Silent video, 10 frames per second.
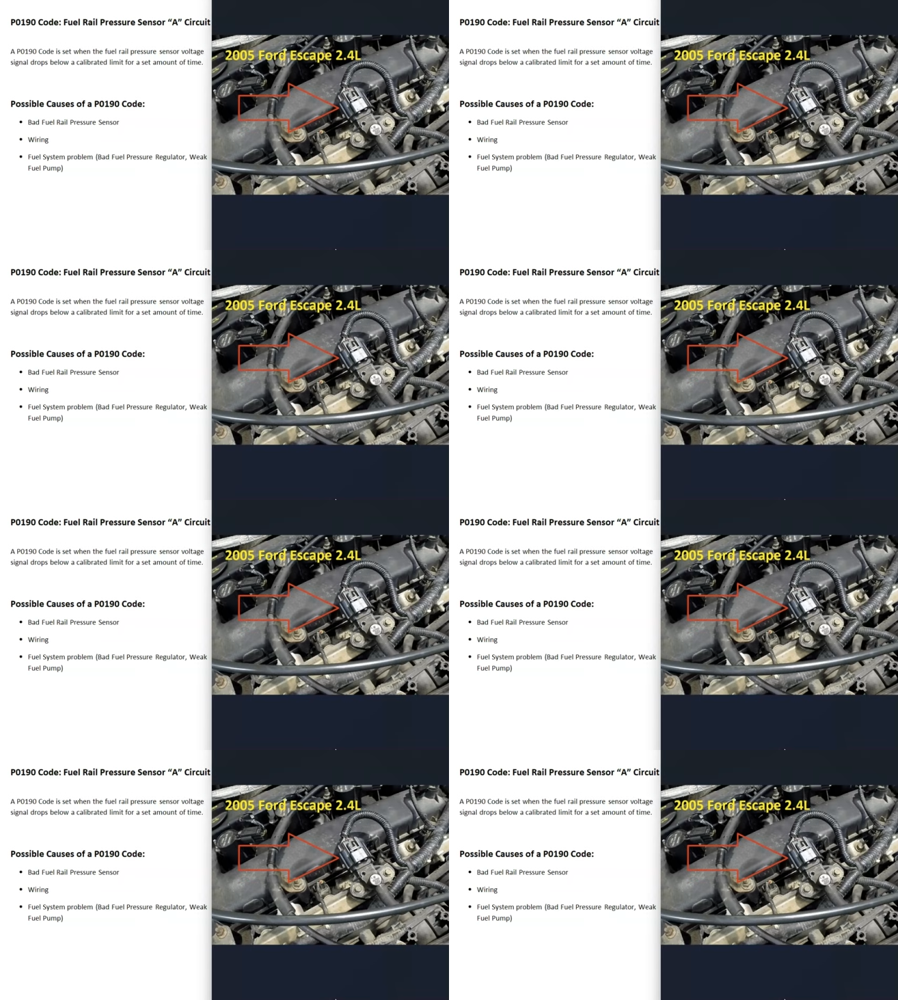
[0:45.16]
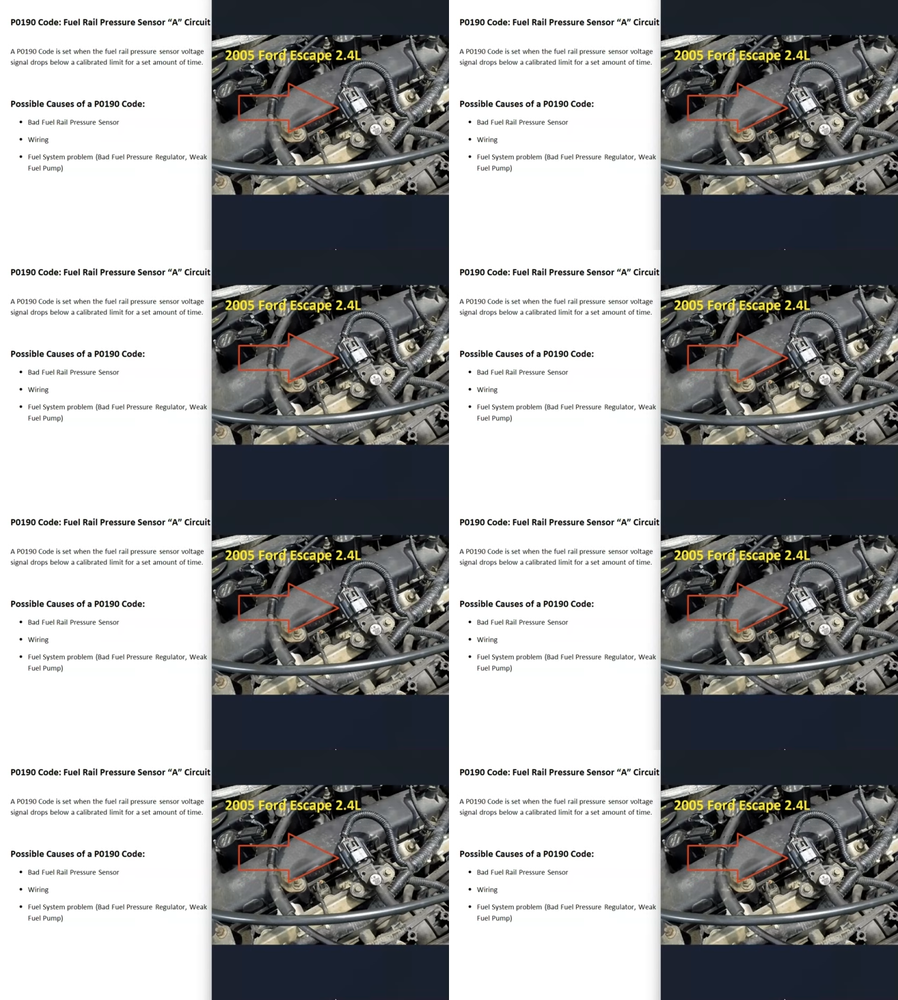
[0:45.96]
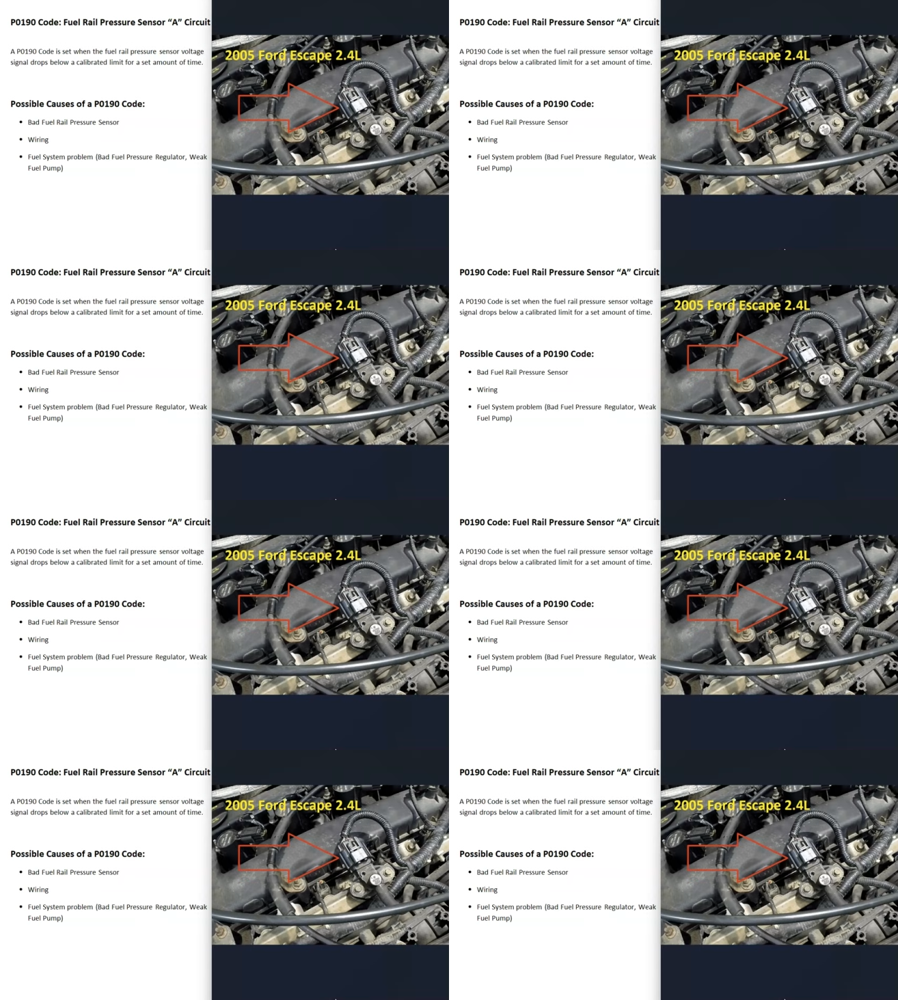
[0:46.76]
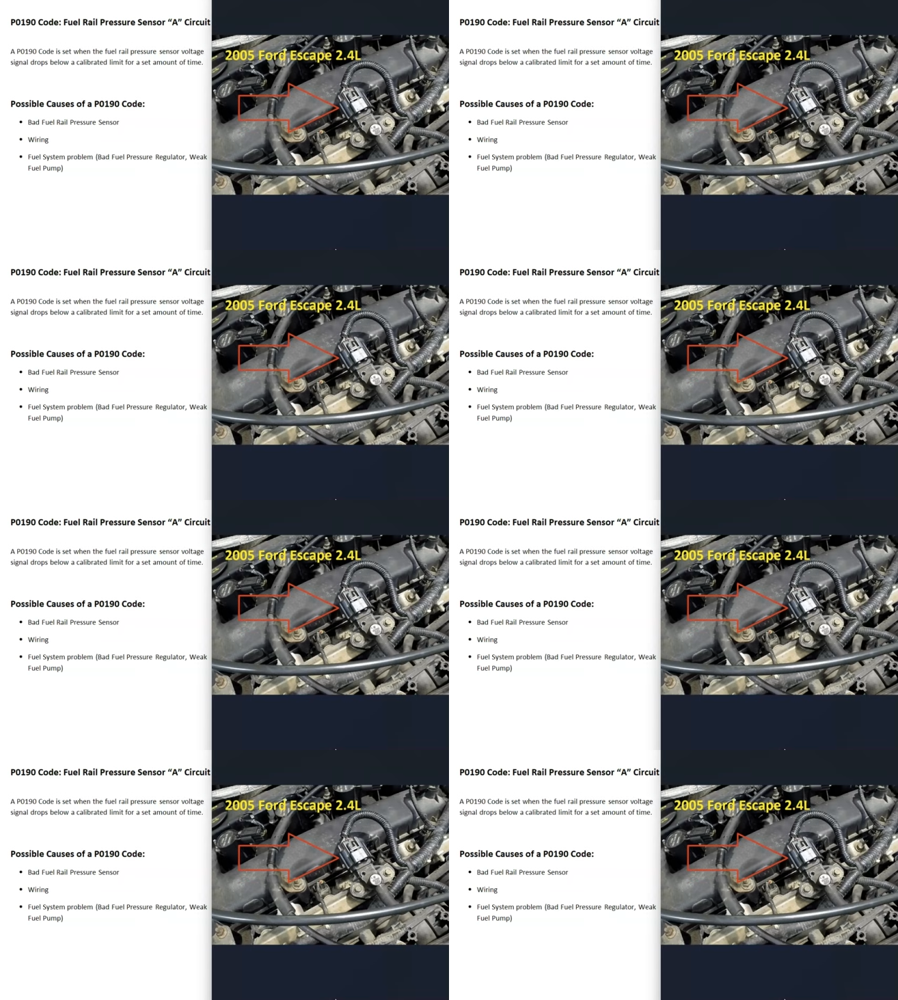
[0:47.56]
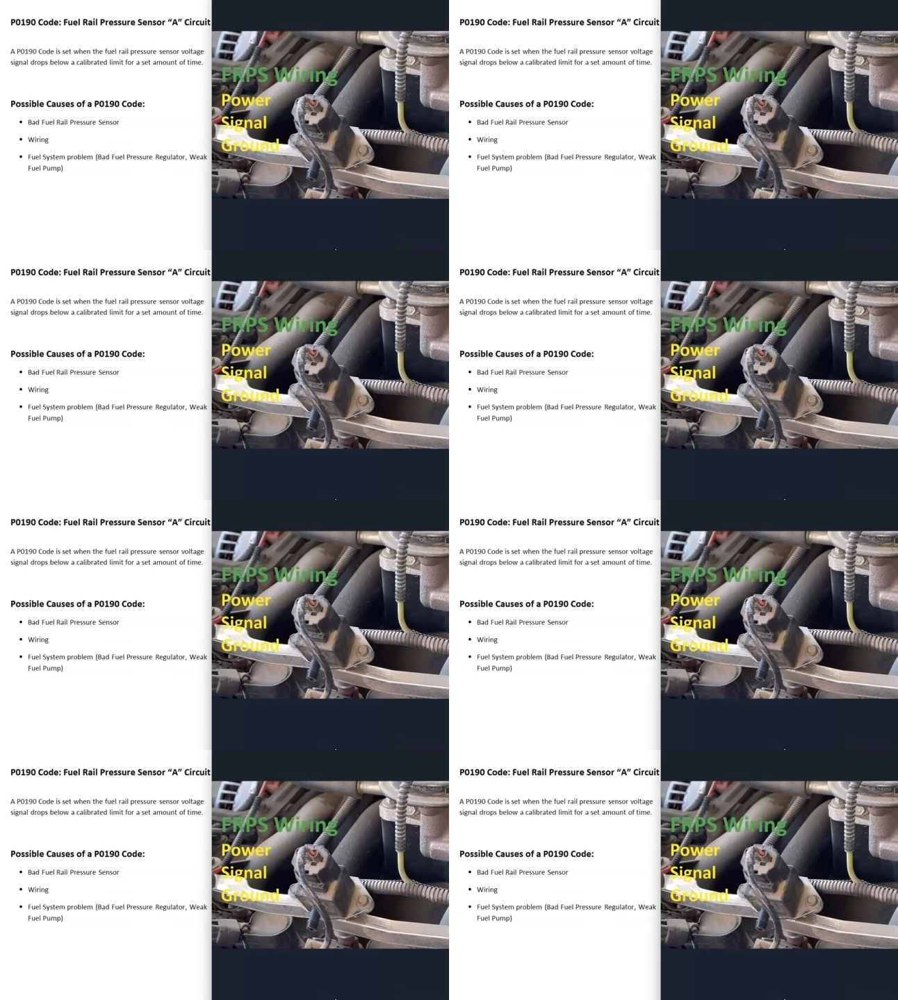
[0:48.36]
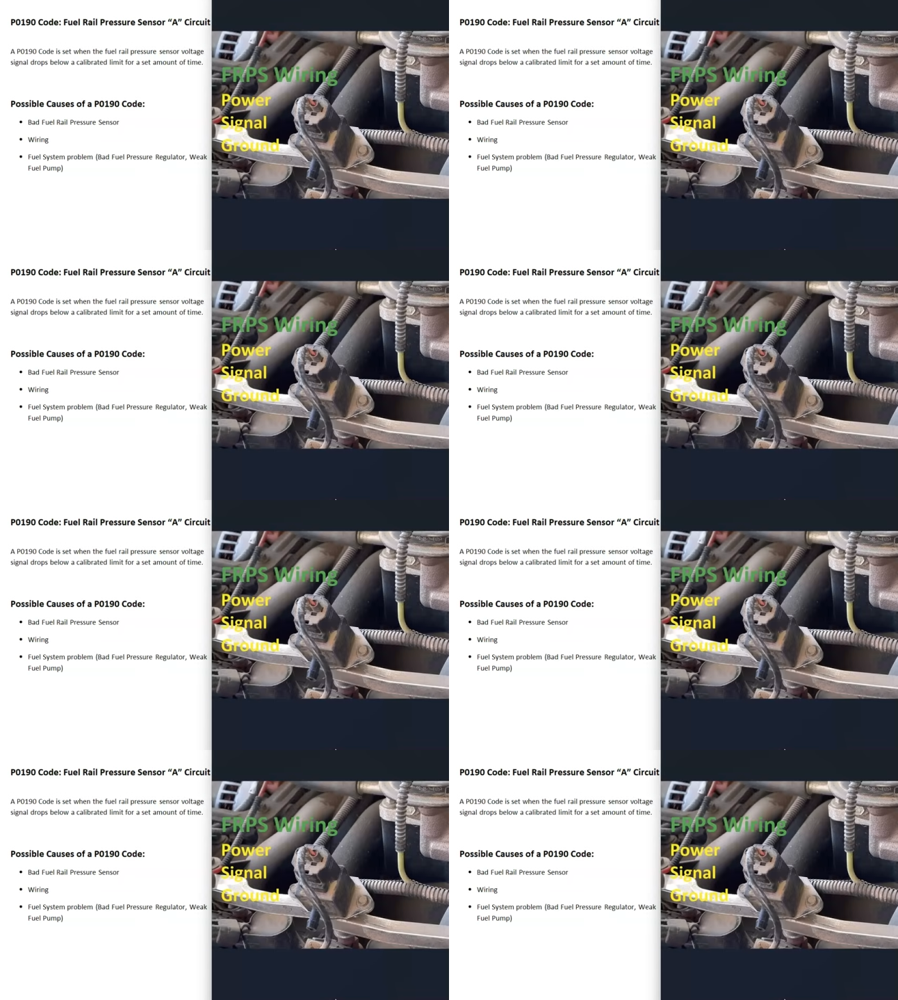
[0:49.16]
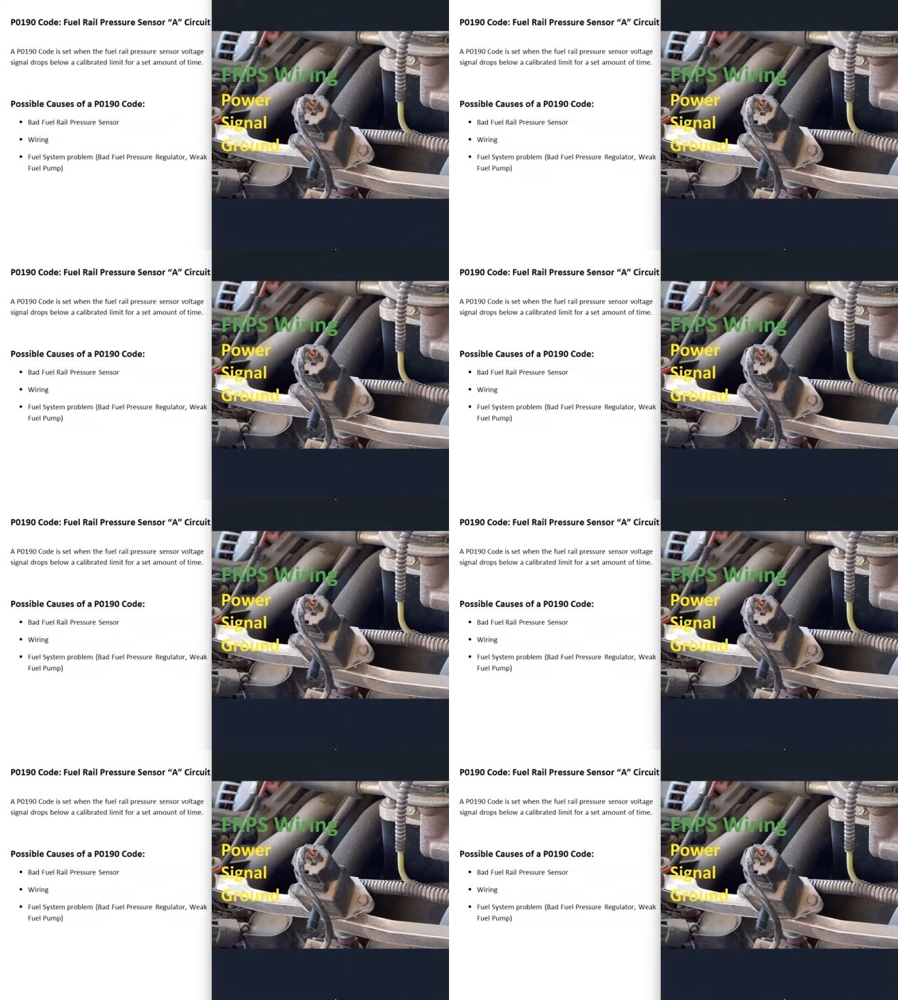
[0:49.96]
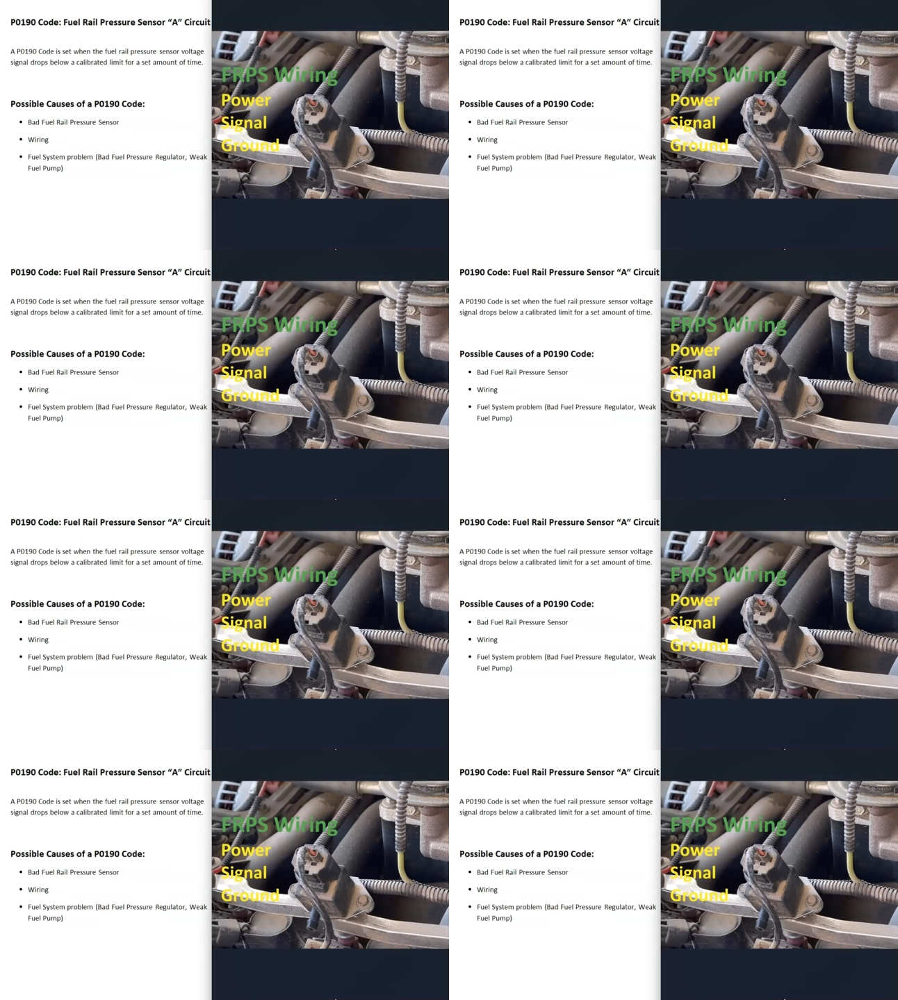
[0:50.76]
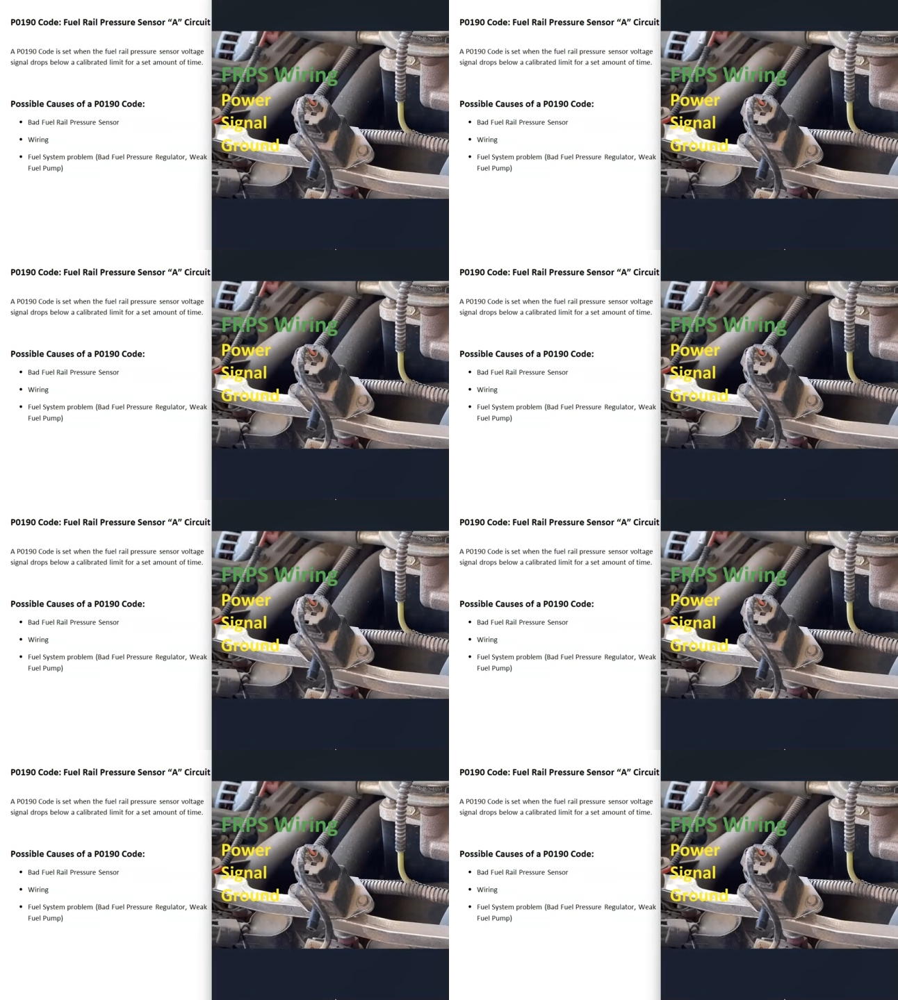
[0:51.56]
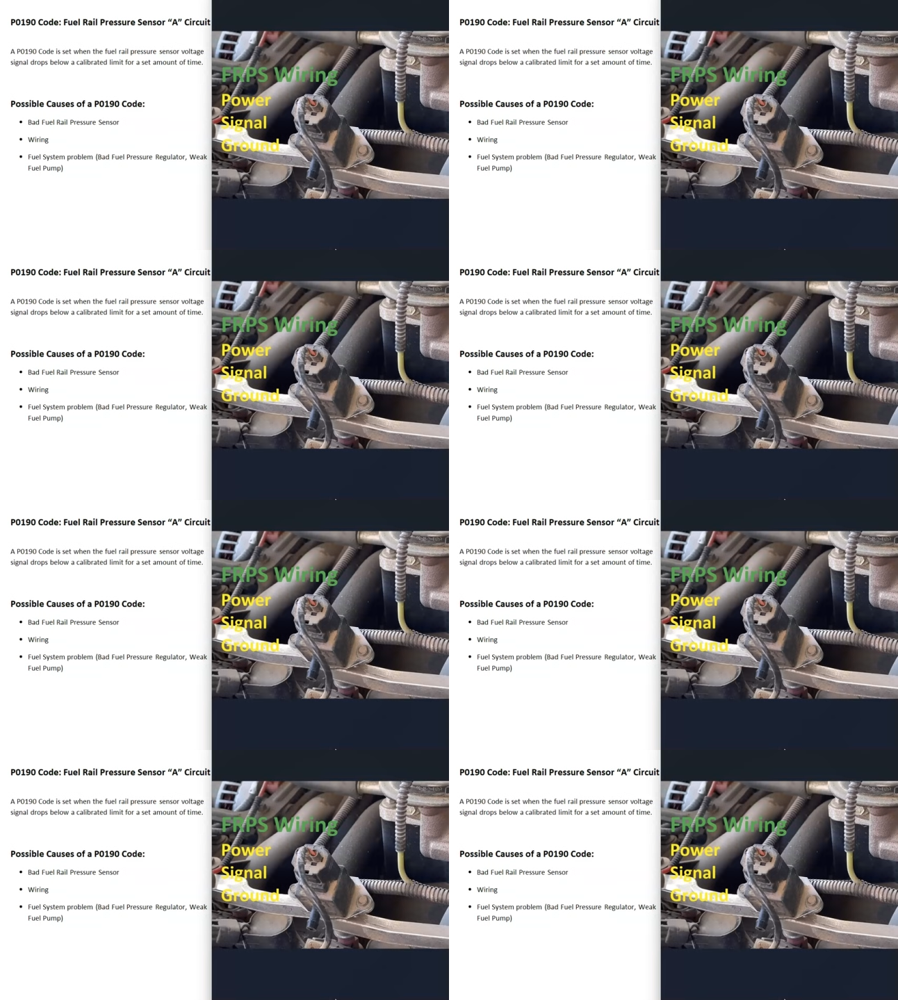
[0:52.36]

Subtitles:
[unreadable: no face in view]